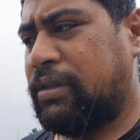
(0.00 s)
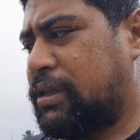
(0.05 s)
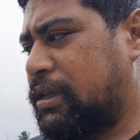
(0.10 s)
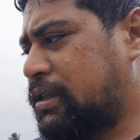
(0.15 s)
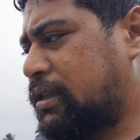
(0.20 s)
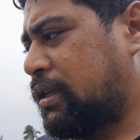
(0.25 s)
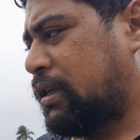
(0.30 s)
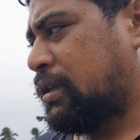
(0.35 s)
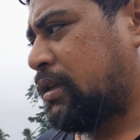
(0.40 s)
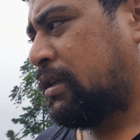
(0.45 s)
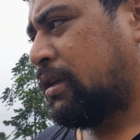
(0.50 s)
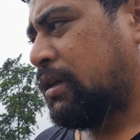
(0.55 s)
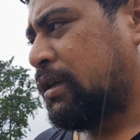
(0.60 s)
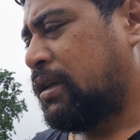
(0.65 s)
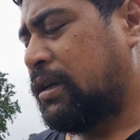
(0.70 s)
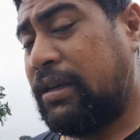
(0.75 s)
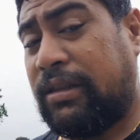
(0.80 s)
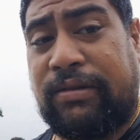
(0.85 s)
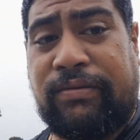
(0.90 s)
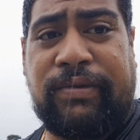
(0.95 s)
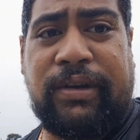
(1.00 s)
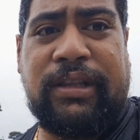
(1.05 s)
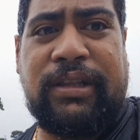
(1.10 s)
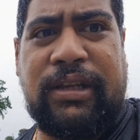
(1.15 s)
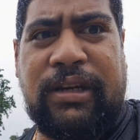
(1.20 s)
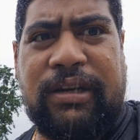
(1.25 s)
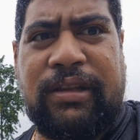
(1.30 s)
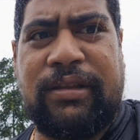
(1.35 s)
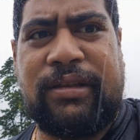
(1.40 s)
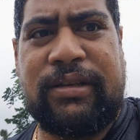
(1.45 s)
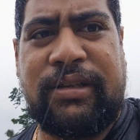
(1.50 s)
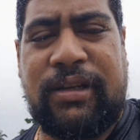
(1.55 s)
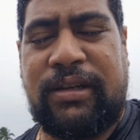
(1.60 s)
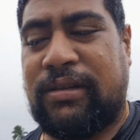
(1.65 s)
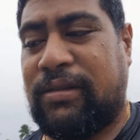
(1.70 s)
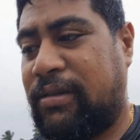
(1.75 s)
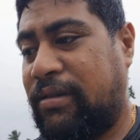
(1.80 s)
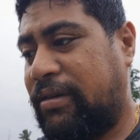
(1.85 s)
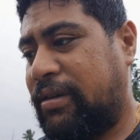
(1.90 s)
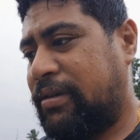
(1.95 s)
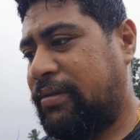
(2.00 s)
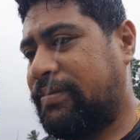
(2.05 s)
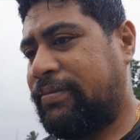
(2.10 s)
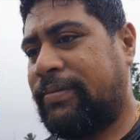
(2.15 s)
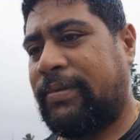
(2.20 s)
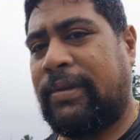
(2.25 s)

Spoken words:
this in the rain than in the sun. So yeah,